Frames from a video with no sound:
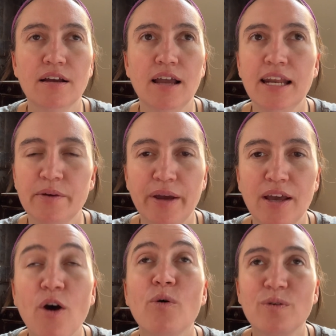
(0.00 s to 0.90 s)
anyway,
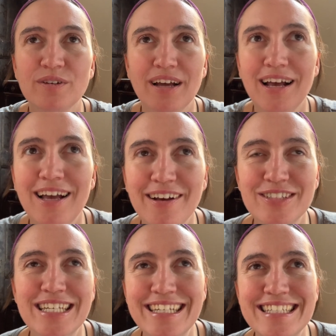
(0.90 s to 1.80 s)
I
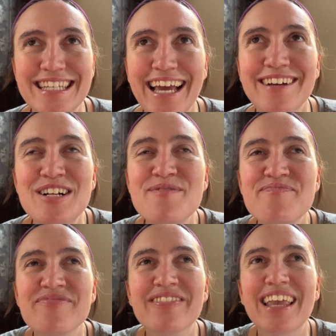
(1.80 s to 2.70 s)
was gonna say,
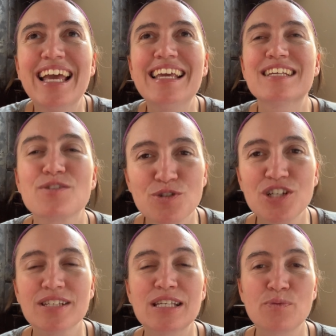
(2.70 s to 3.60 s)
so
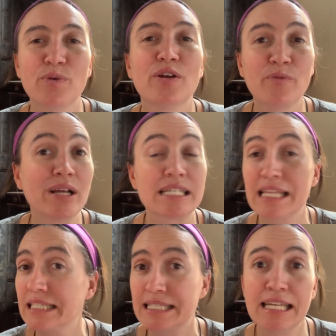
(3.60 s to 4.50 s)
Jesus would have went to
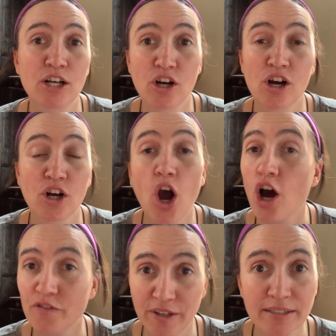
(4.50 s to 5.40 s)
that synagogue
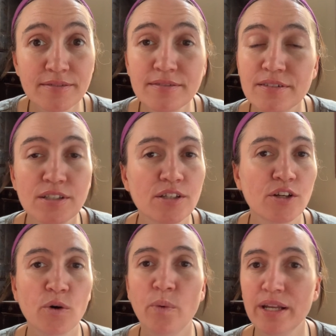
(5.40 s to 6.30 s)
often,
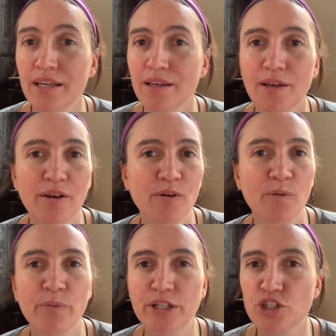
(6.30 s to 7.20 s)
when he
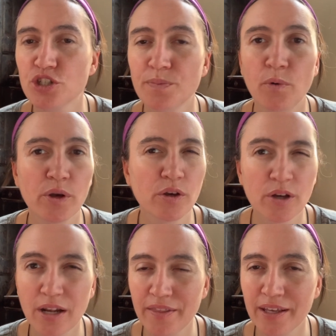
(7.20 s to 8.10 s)
reached
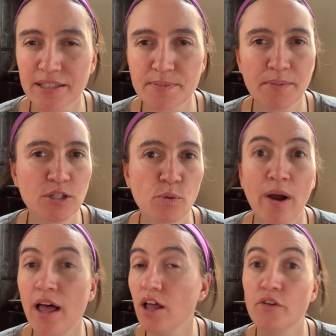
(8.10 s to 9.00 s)
boyhood. I think it's maybe
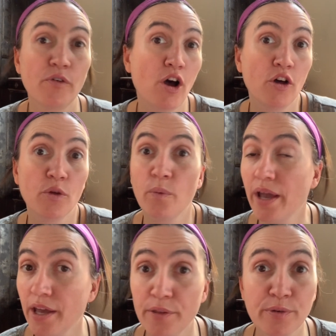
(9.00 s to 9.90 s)
12, all the
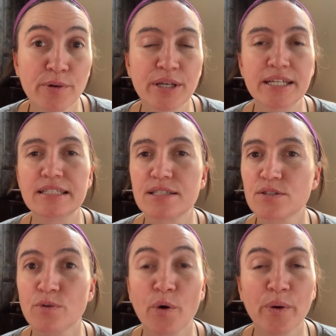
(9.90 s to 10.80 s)
way through his
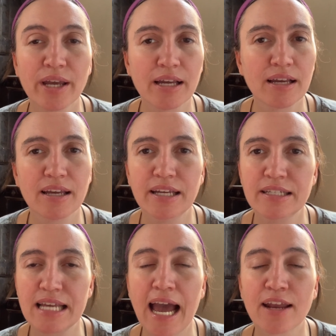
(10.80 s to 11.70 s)
growing
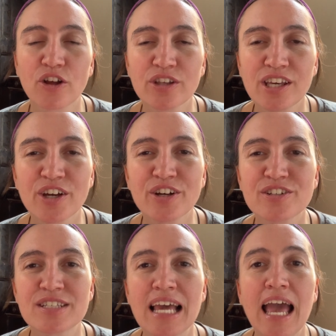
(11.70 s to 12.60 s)
into adult
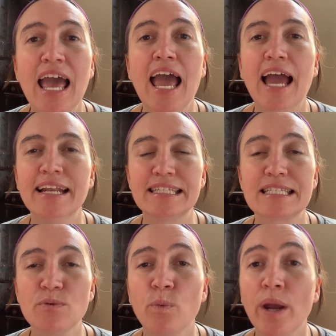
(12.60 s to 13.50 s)
years. And it's
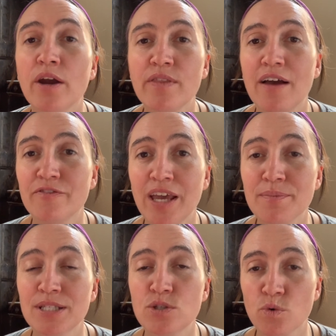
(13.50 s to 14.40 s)
where that
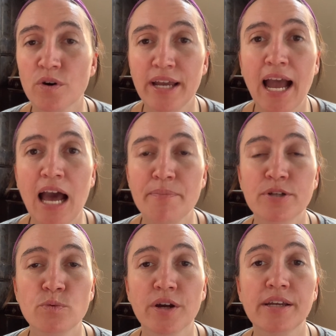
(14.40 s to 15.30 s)
famous story
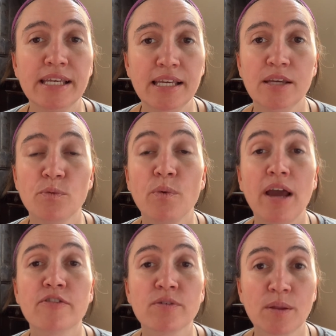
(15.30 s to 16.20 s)
happened where he
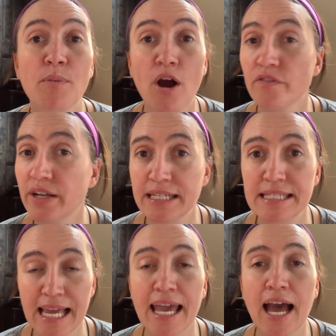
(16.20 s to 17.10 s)
read from the prophet
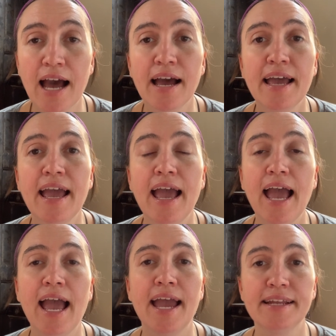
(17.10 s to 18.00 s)
Isaiah,
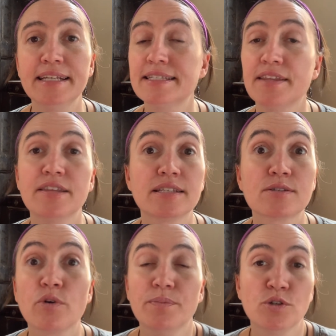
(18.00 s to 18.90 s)
and he said, this
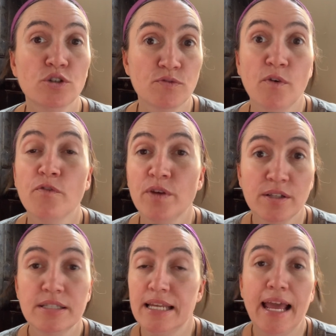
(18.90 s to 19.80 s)
scripture is fulfilled
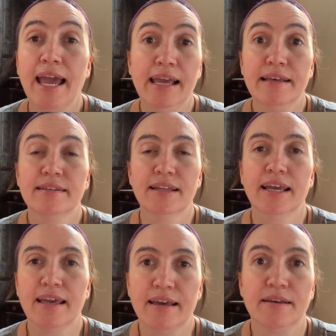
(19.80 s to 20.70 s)
today,
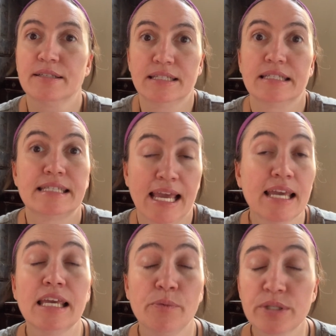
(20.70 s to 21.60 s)
like saying
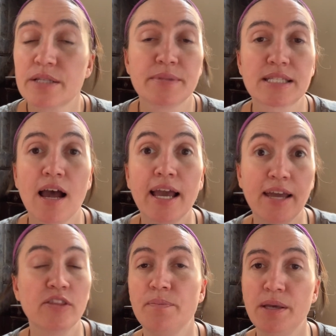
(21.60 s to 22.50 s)
he was the Messiah.
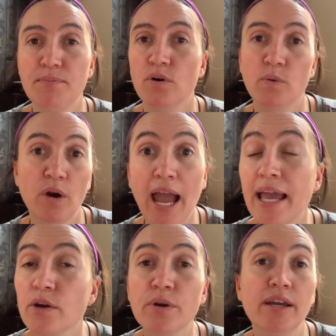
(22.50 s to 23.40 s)
And the people were
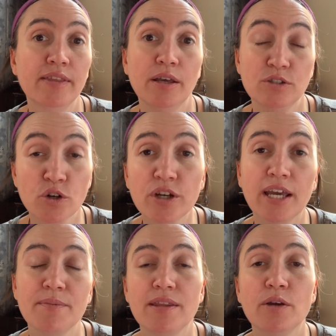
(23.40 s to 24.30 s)
angry, and they took
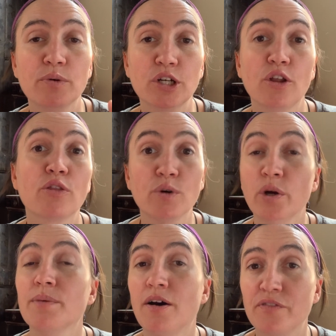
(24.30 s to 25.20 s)
him, and they were gonna throw
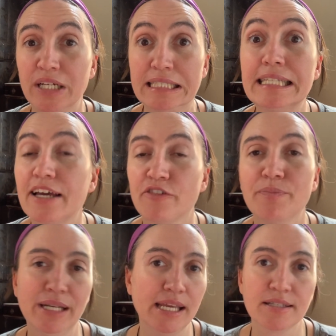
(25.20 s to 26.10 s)
him off a cliff,
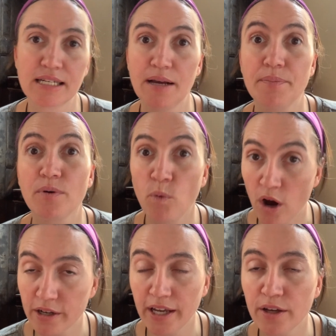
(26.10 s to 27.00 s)
but he ended up
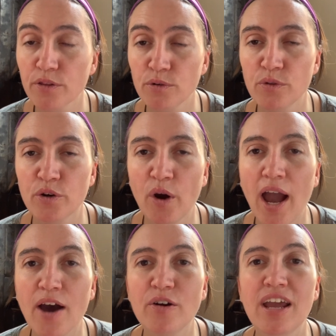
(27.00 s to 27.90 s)
walking through the
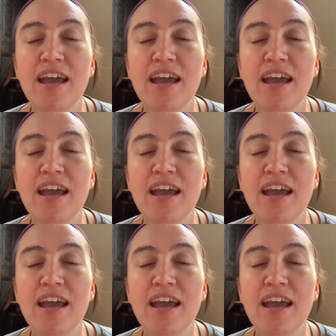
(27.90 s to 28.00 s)
crowd.